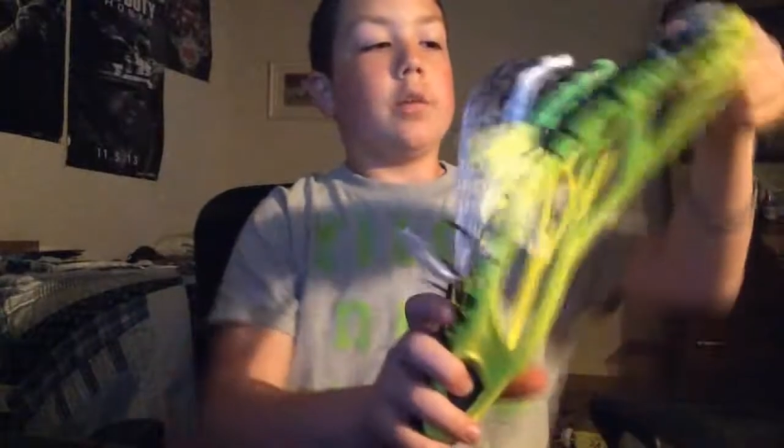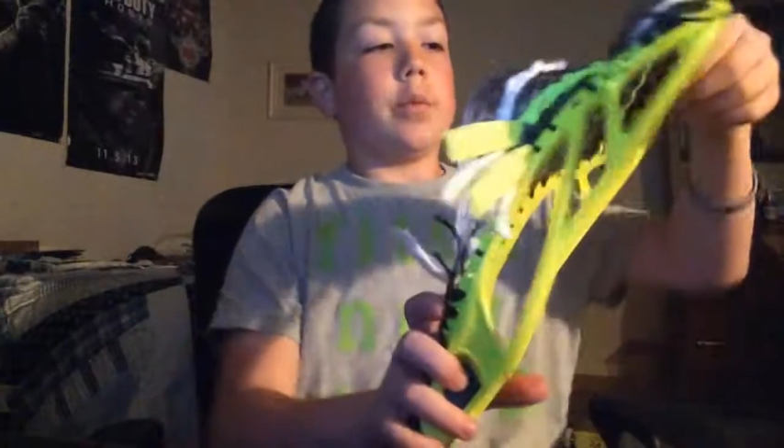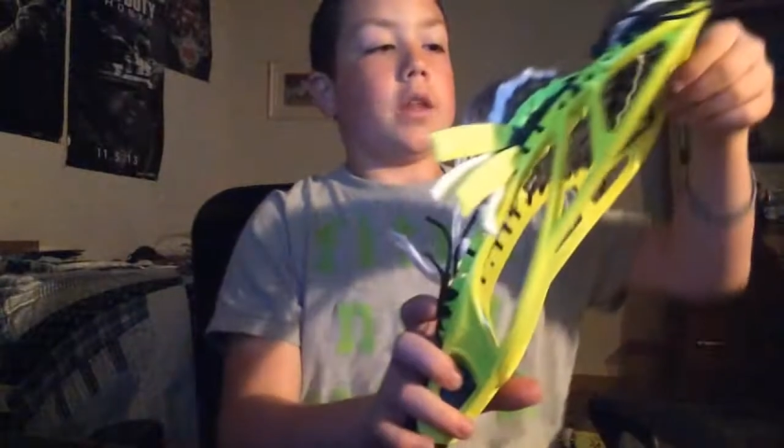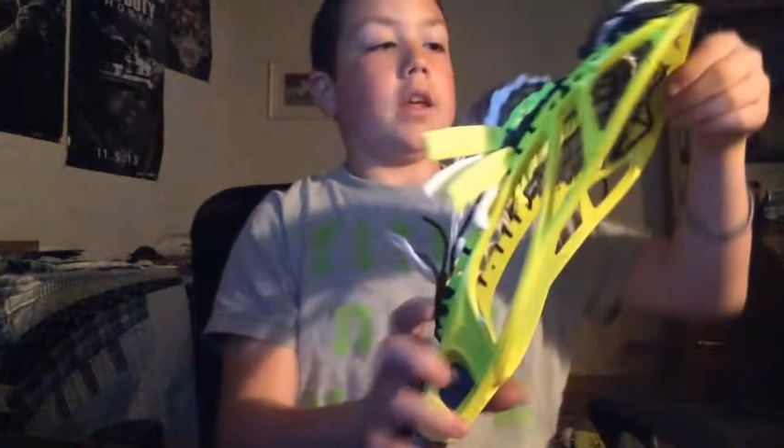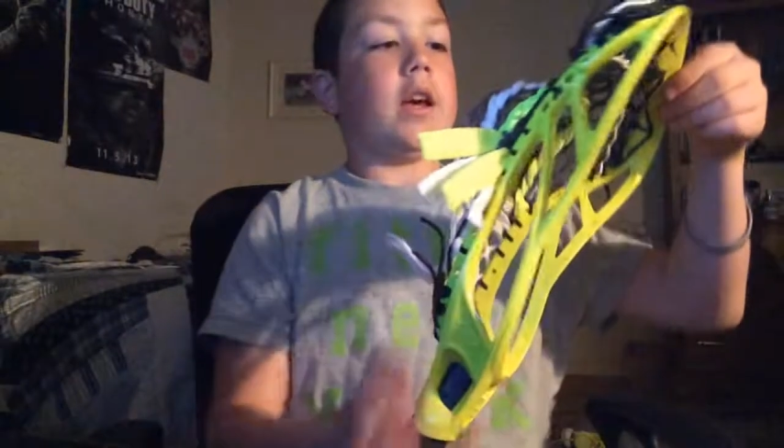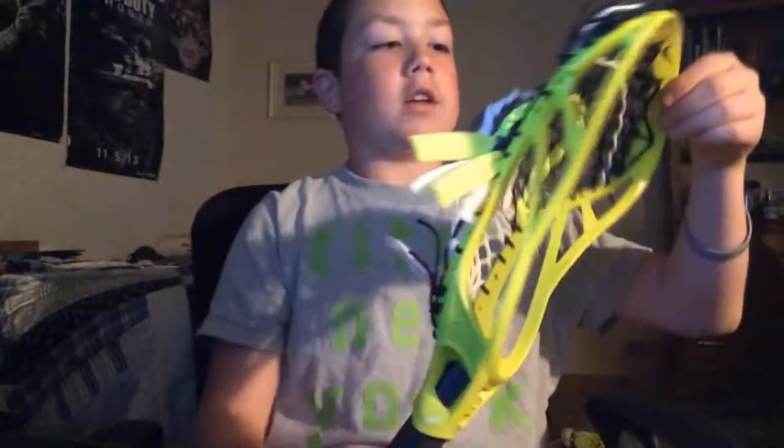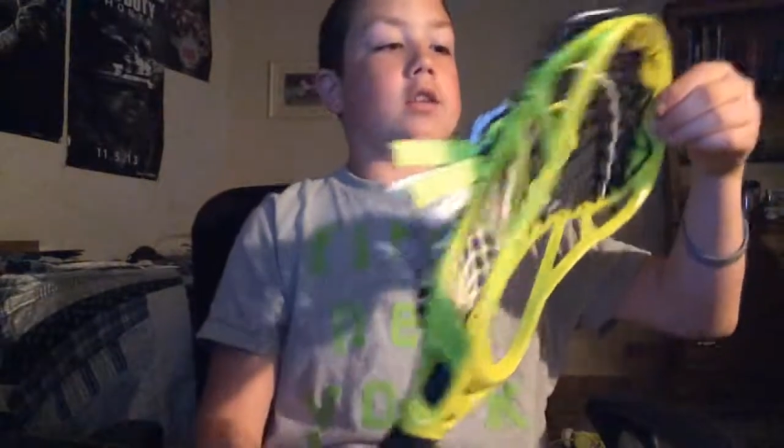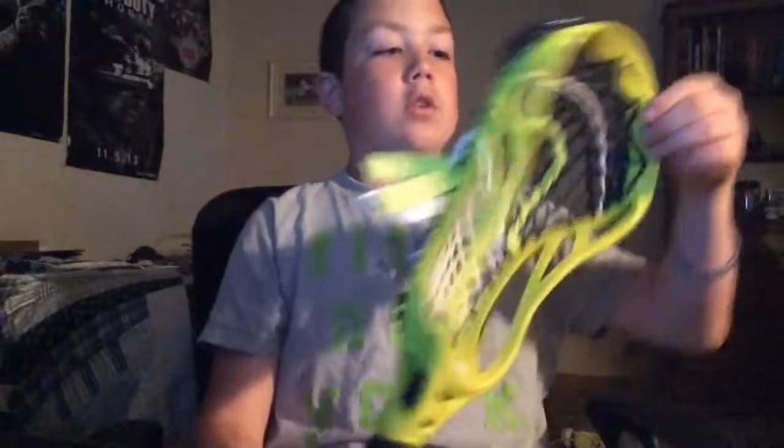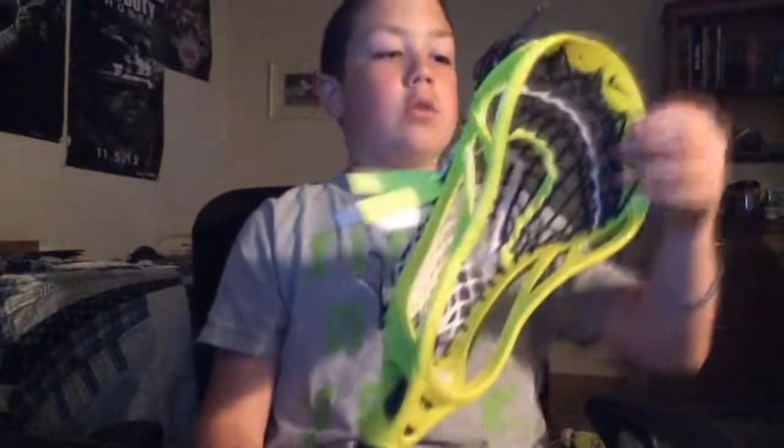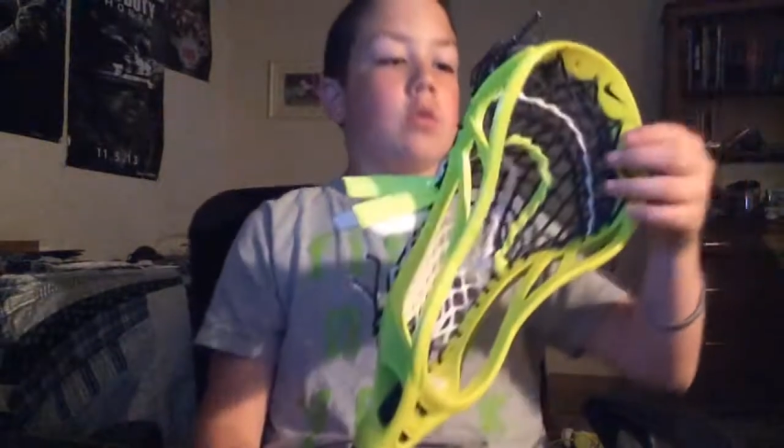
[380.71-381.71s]
But yeah,
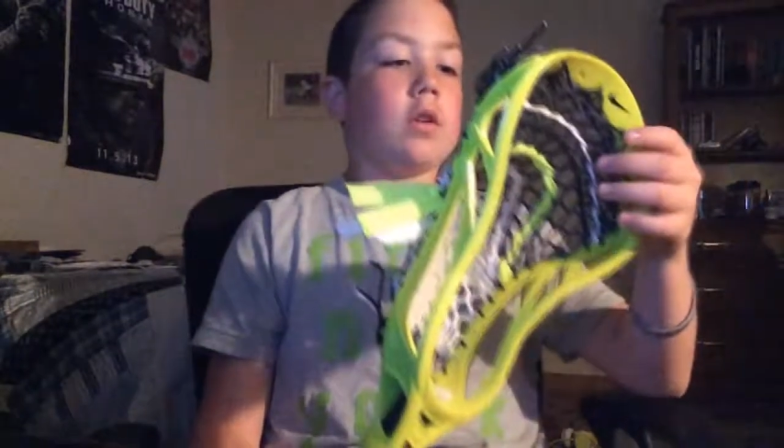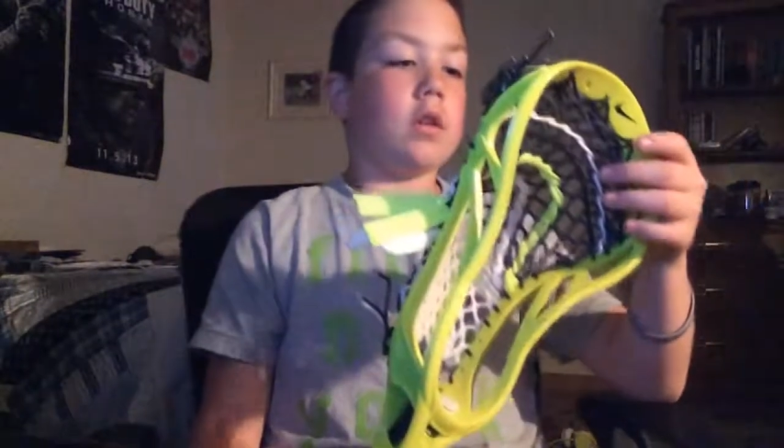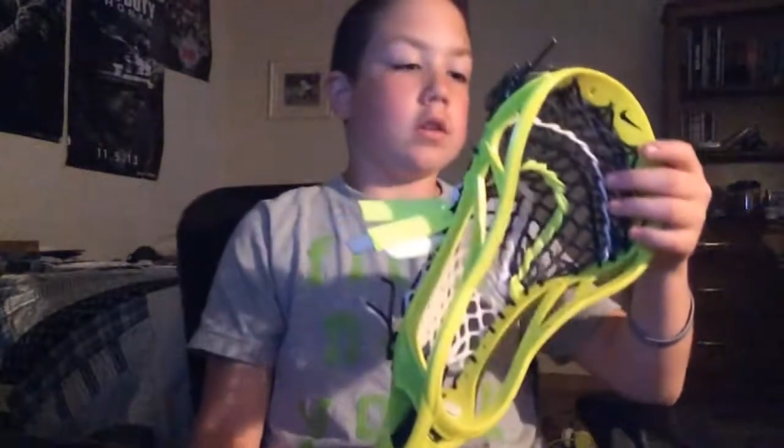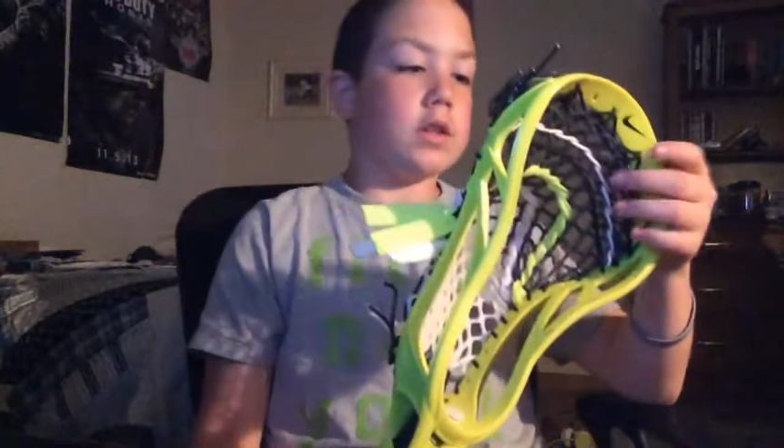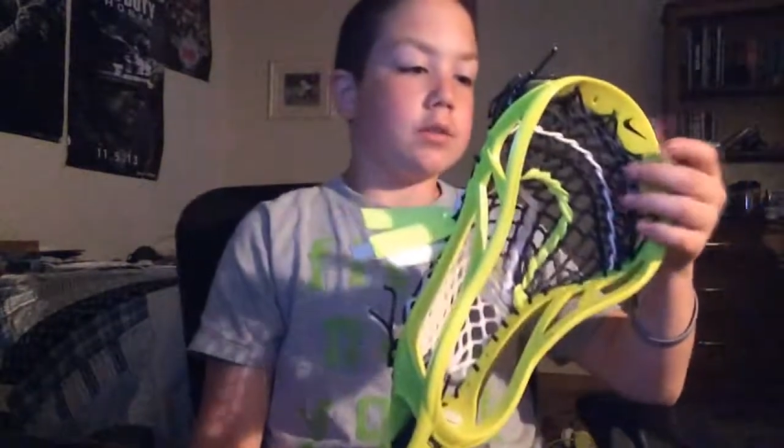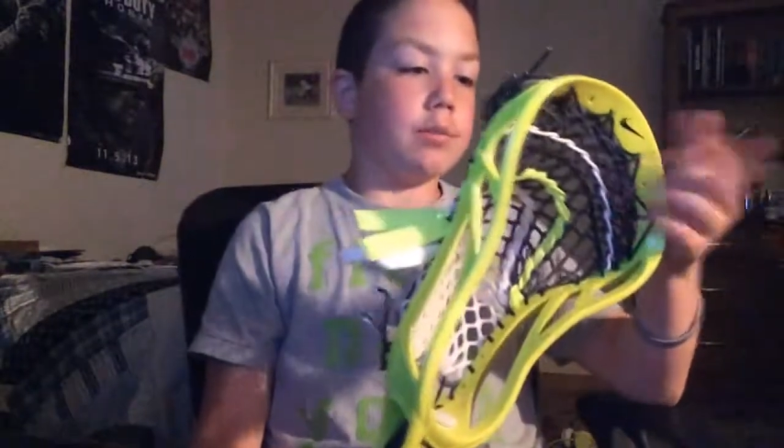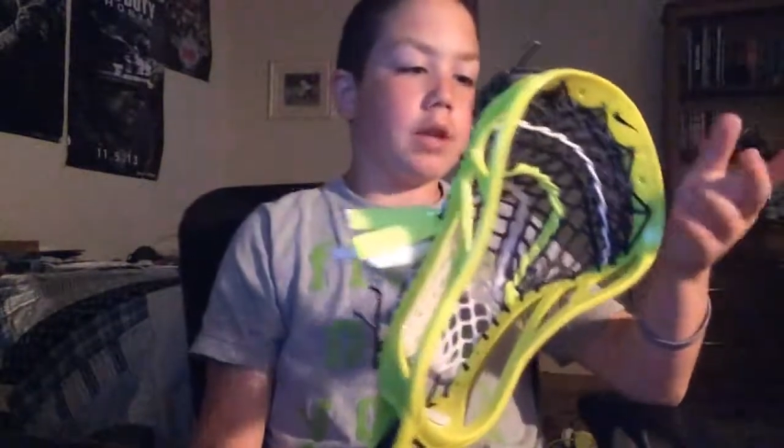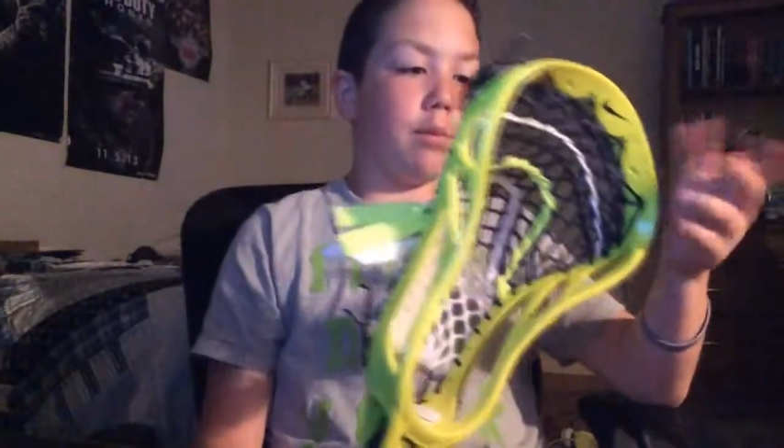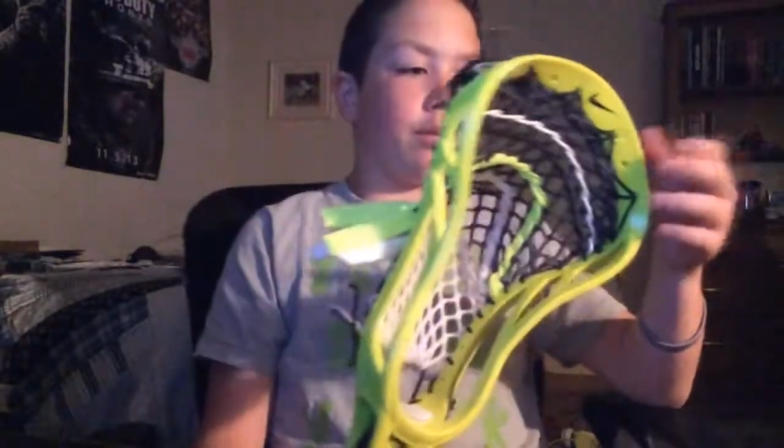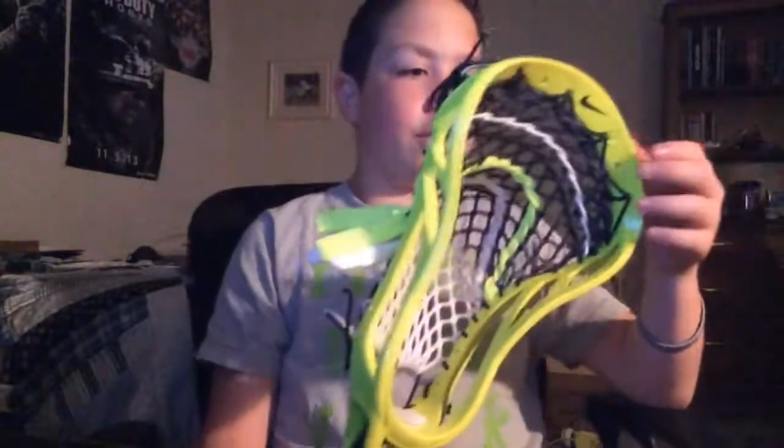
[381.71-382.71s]
so some
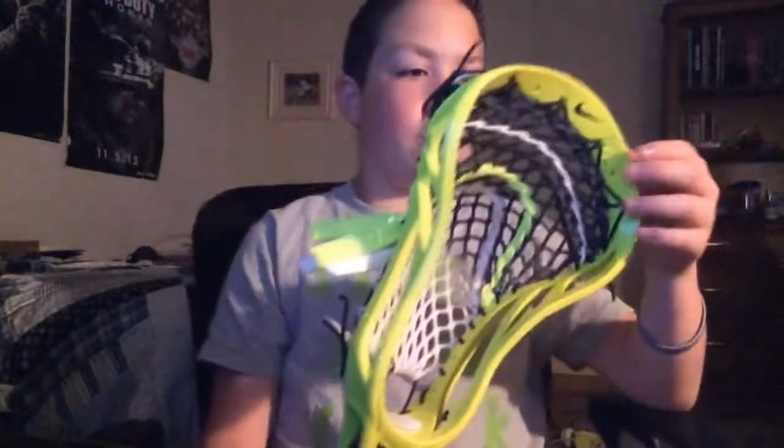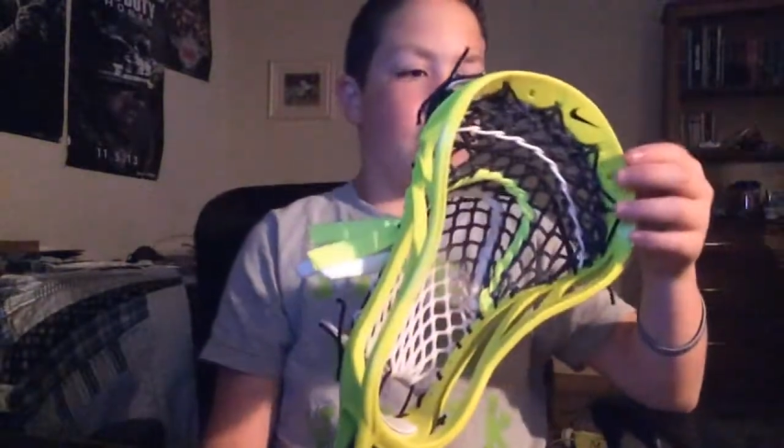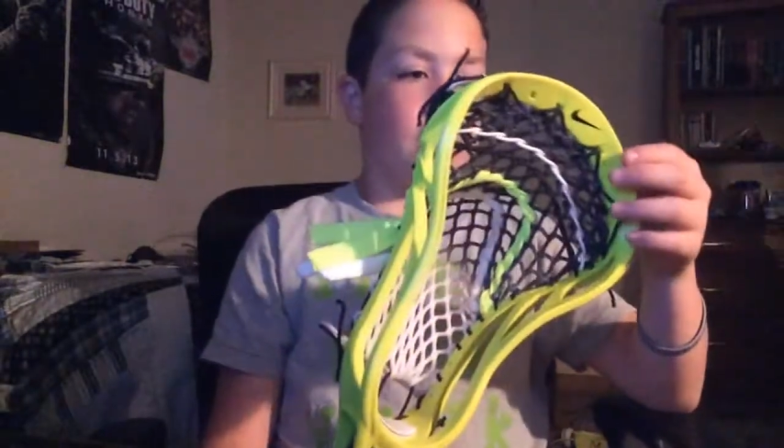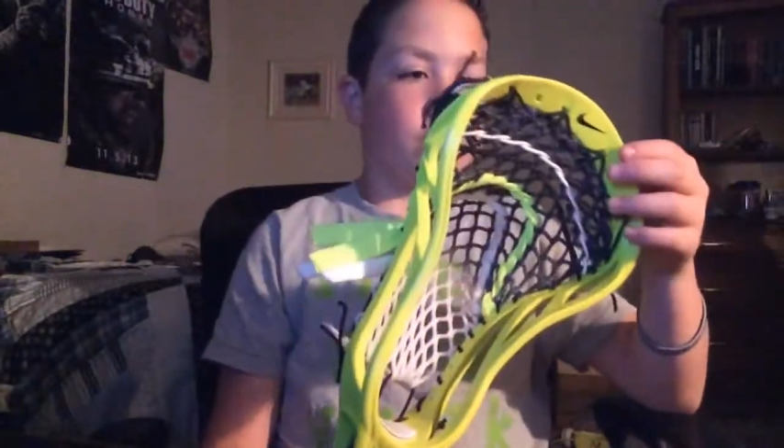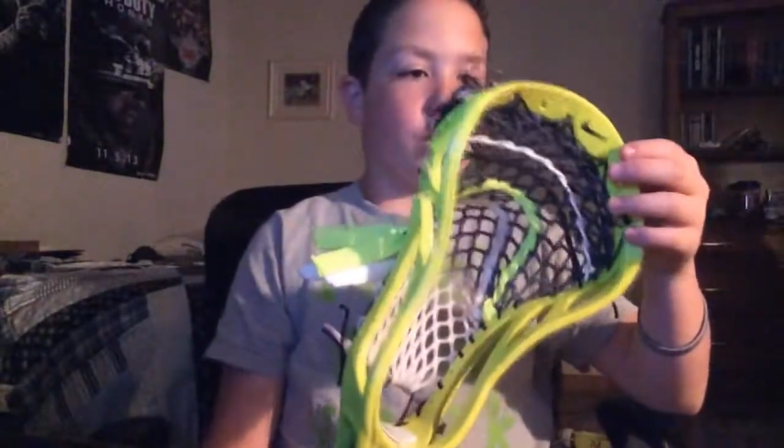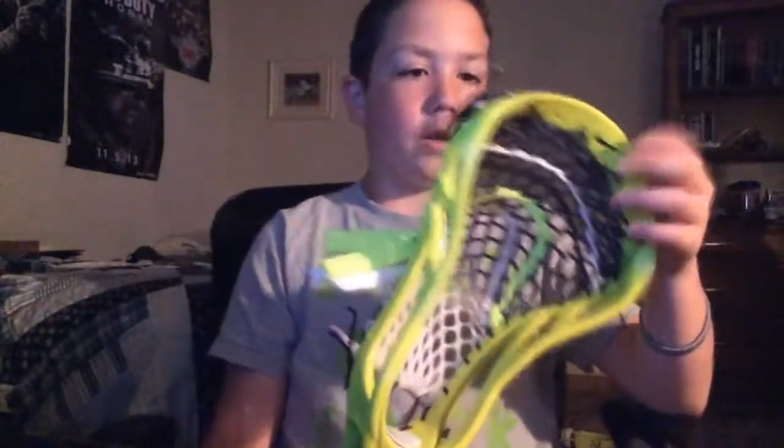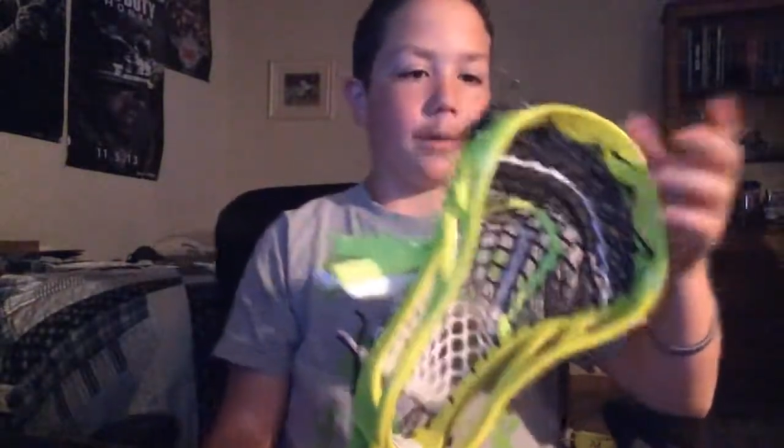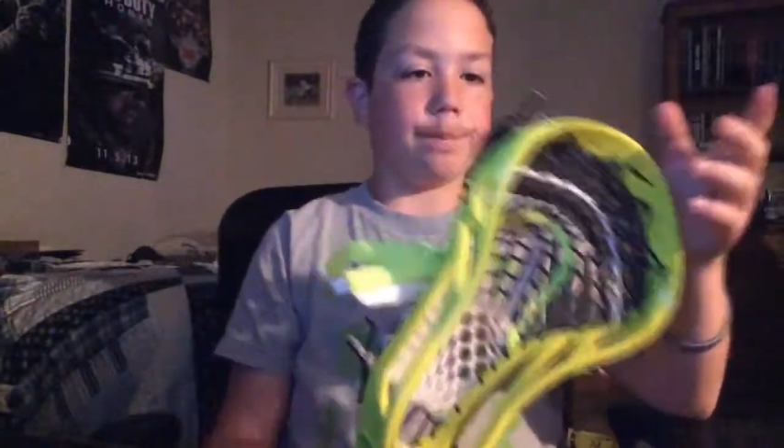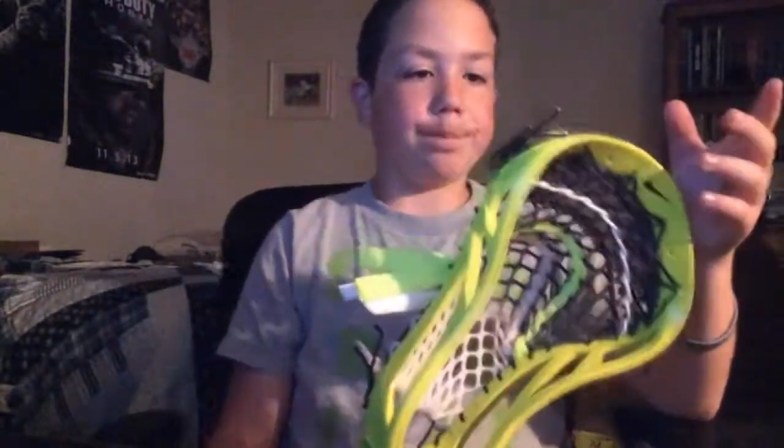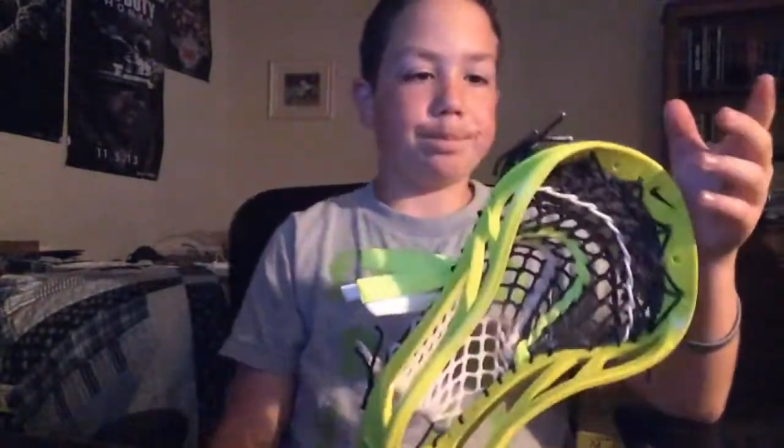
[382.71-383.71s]
tips for you guys
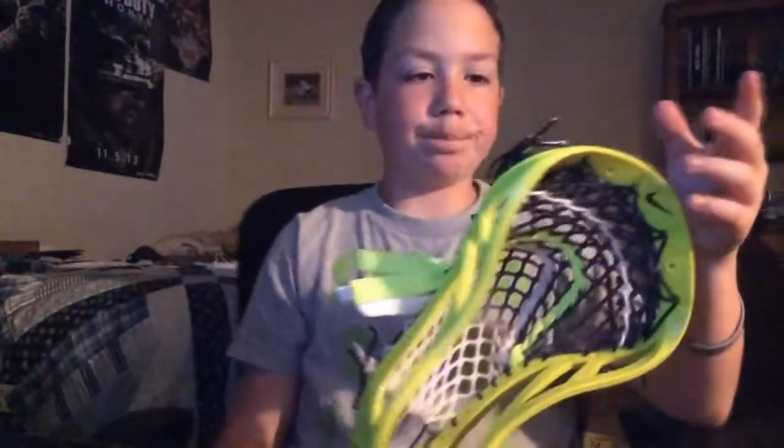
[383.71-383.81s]
when